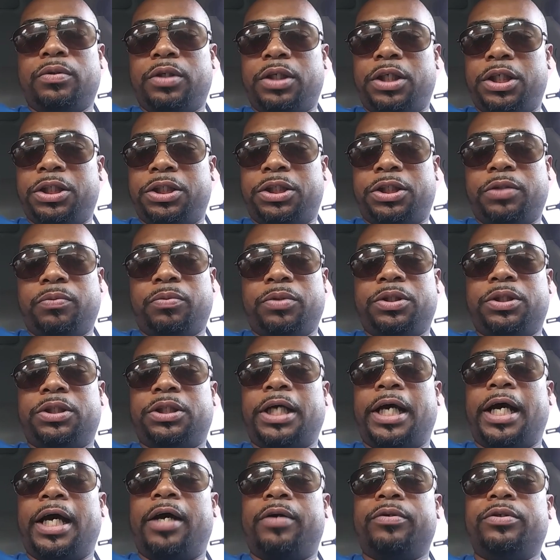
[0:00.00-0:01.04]
And she was
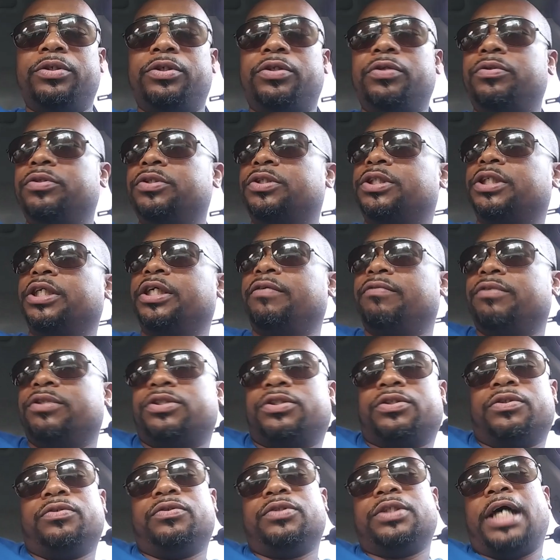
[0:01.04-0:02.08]
down to do the series. As
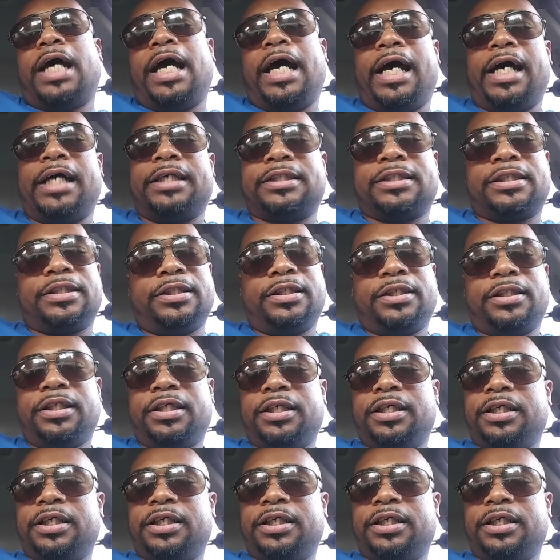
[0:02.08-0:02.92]
soon as I asked her,